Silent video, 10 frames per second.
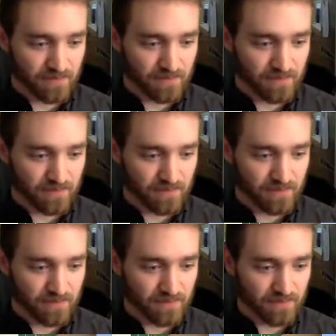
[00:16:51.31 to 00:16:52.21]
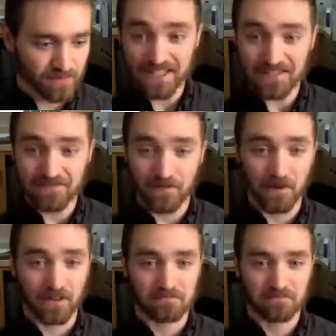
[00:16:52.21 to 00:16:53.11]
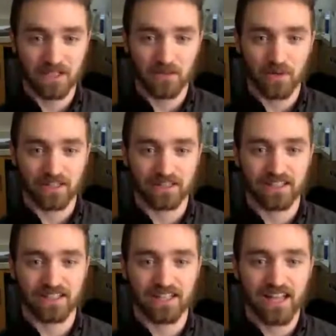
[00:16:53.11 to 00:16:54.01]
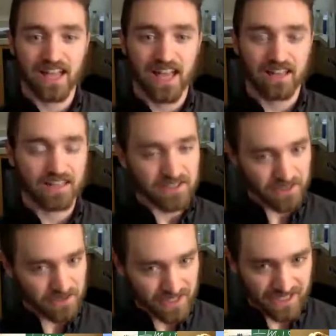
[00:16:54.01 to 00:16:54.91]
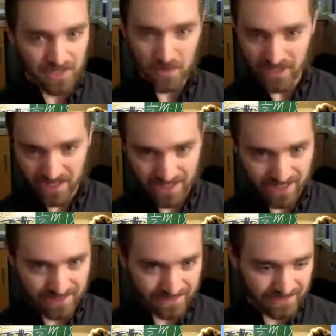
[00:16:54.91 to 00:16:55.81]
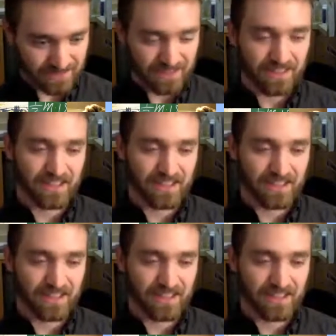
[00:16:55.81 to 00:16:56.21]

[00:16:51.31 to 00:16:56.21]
It's a great IDE for quickly inserting, tweaking,